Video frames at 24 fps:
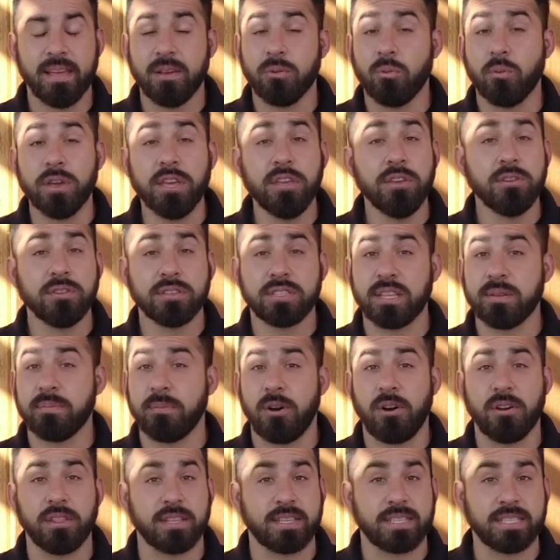We use them
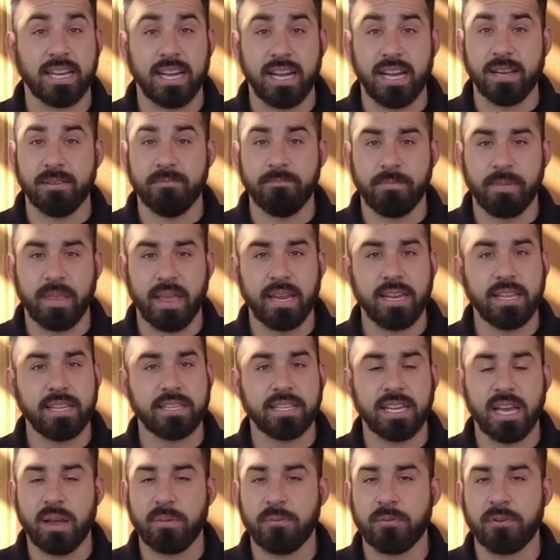all the time.
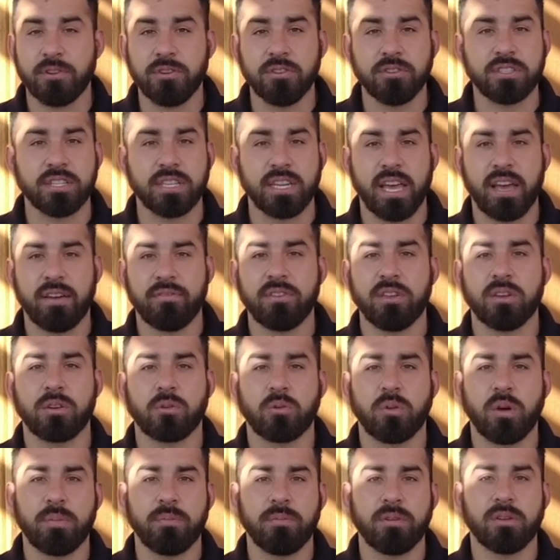Anytime we're using heavy
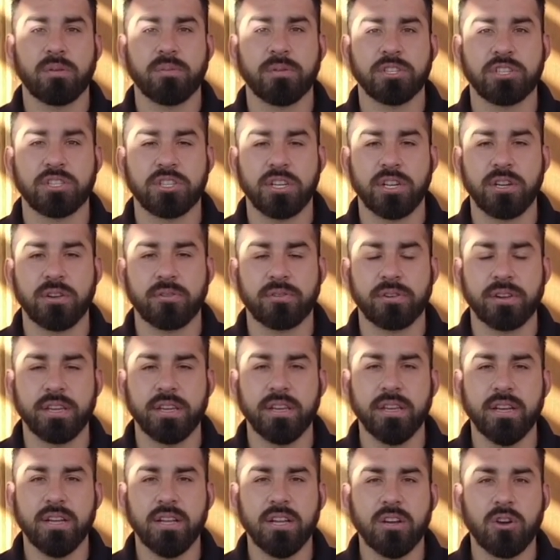equipment or machinery